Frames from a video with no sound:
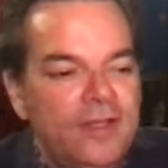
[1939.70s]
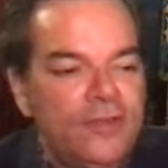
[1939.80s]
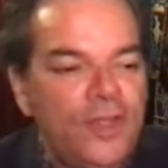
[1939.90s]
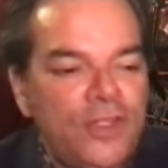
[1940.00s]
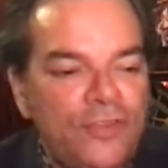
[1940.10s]

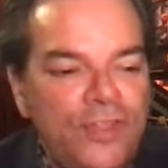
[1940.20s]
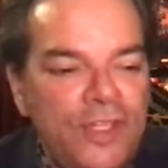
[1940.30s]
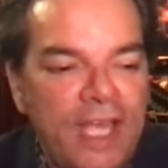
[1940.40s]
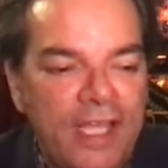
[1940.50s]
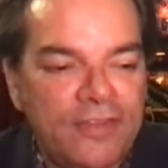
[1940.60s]
It's good to see
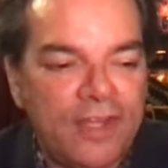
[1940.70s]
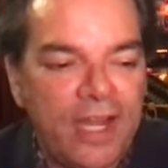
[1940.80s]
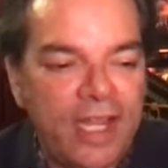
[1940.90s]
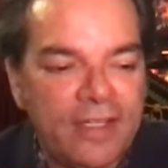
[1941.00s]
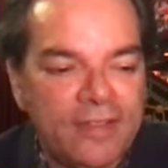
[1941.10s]
you guys
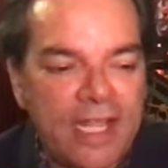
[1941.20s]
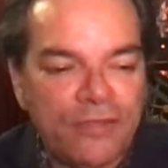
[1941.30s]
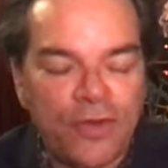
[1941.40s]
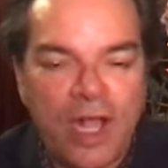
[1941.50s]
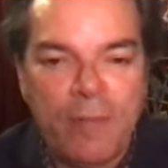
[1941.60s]
tonight.
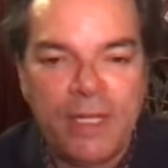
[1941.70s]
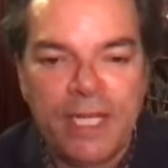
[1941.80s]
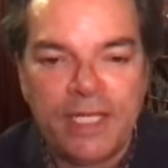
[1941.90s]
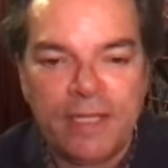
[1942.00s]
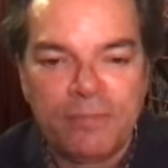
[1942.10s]
Thanks for coming
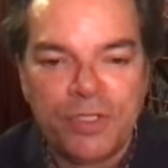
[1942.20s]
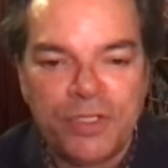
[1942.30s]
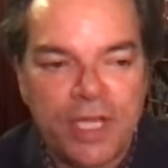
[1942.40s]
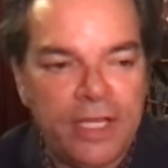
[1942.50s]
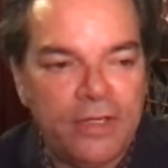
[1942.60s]
in and
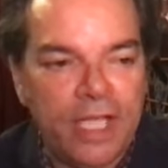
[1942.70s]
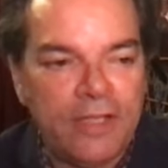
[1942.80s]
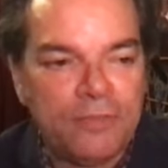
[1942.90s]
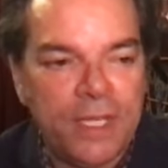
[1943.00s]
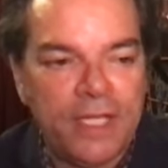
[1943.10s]
appreciate you
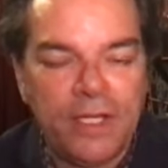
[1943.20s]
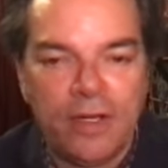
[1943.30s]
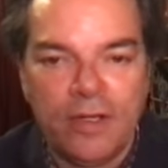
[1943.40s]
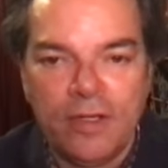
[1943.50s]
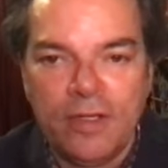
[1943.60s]
guys being
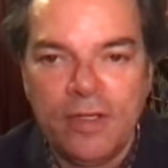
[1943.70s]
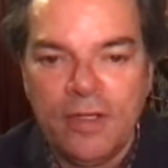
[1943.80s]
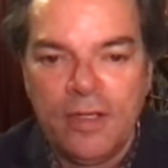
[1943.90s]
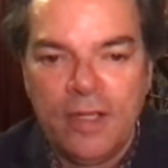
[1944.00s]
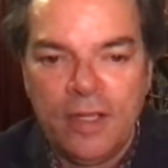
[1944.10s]
here.
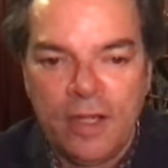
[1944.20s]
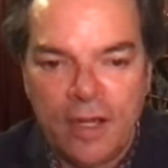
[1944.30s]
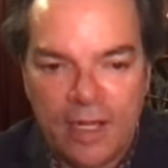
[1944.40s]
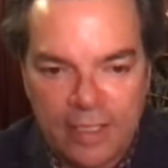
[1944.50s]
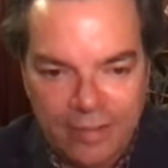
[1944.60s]

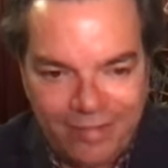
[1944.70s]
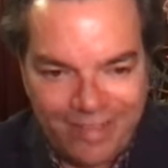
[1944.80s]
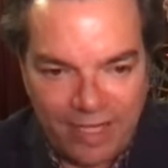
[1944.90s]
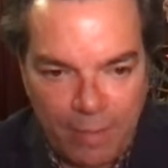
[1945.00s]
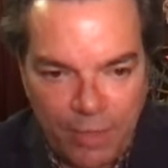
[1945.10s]
Uh, let's
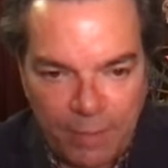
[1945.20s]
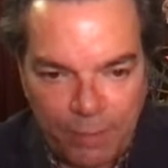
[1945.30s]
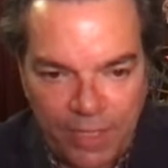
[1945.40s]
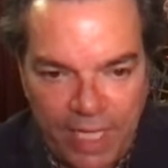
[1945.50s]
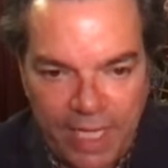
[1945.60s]
see. I'm going to
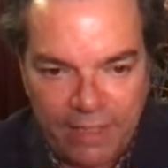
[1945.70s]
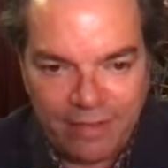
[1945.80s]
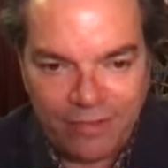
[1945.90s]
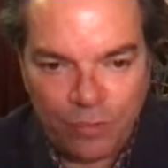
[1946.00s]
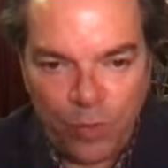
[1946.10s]
play
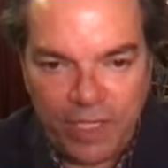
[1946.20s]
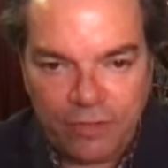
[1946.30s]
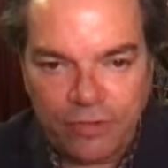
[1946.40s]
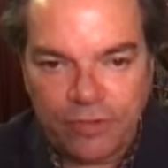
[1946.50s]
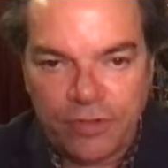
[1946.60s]
this
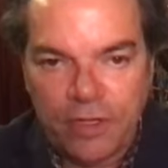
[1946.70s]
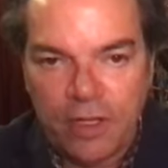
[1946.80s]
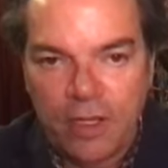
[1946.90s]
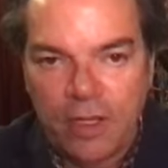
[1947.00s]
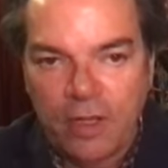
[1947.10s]
week's
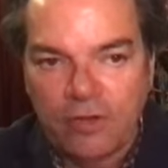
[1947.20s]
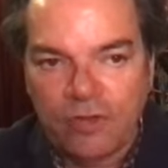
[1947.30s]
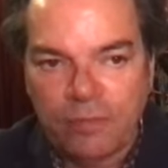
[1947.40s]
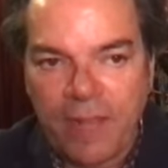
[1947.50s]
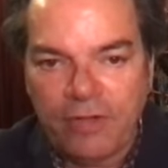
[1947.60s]

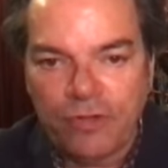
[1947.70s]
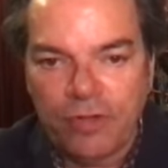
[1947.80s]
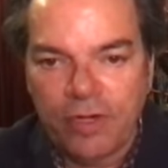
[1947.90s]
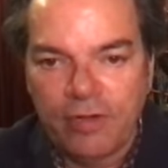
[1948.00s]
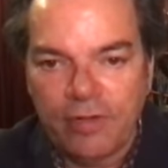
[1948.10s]

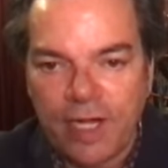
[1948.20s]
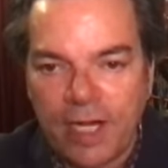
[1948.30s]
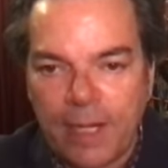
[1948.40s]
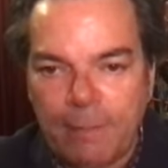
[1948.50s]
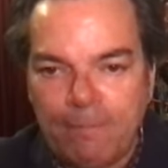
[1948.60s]
special.
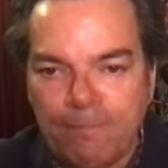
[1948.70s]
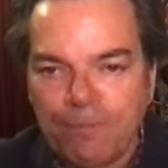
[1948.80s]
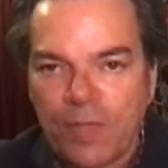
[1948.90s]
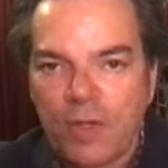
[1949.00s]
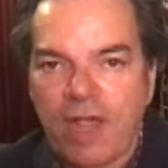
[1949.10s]
Uh, um,
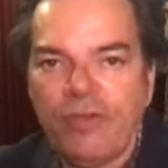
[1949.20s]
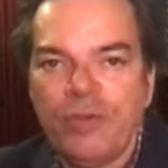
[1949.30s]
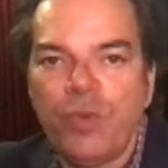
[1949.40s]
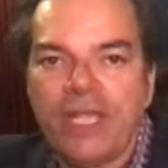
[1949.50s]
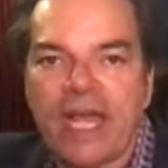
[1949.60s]
every
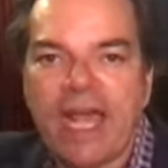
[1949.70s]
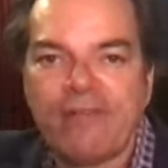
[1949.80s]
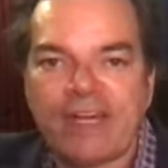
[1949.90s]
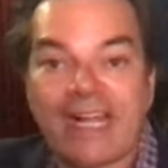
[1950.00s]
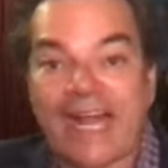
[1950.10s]
week I
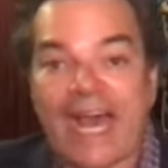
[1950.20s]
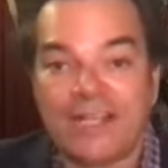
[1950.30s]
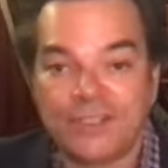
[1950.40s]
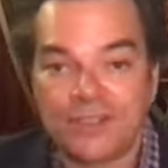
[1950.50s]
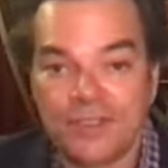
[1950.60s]
have a
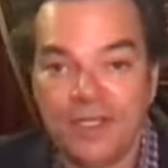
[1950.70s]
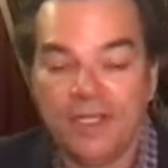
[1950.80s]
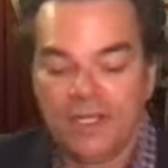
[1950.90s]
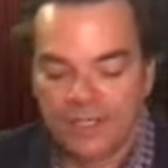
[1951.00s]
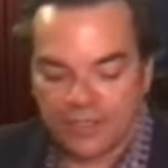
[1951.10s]
class
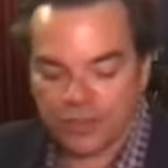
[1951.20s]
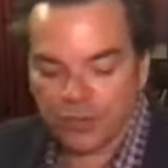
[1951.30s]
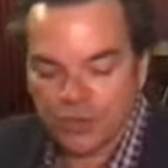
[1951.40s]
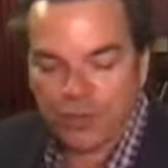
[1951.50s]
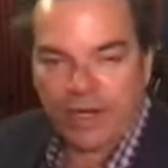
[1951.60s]
this
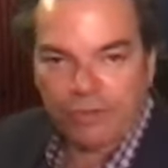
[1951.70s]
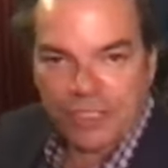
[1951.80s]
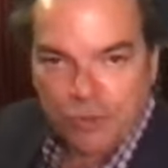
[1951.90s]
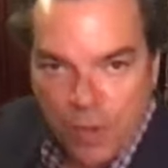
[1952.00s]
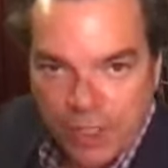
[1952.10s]
one's
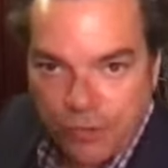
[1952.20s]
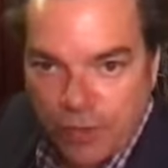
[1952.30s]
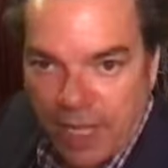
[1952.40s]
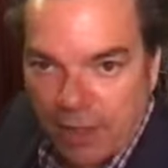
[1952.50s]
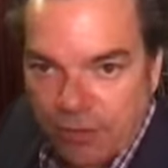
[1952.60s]
regularly
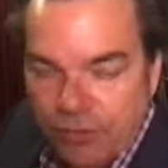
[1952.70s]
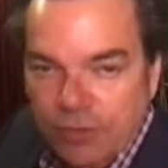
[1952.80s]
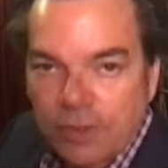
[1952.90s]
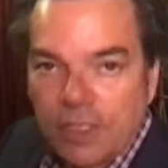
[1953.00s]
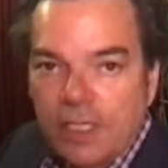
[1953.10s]
$22.
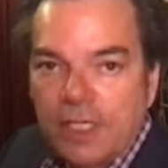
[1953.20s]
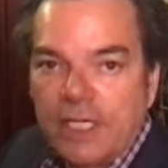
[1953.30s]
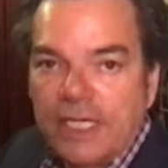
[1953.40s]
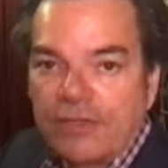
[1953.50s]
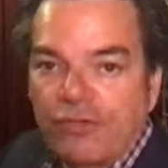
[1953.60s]

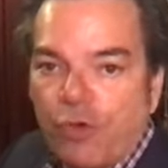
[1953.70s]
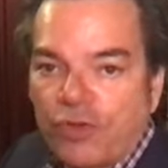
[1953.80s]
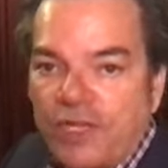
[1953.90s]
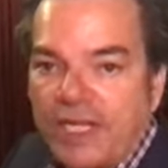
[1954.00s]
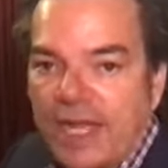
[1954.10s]
It's
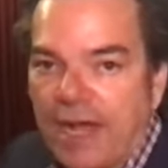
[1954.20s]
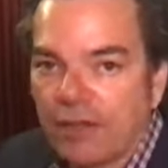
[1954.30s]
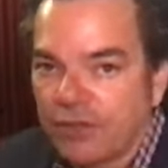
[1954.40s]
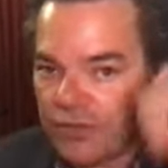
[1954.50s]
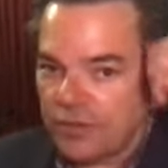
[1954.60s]
$14.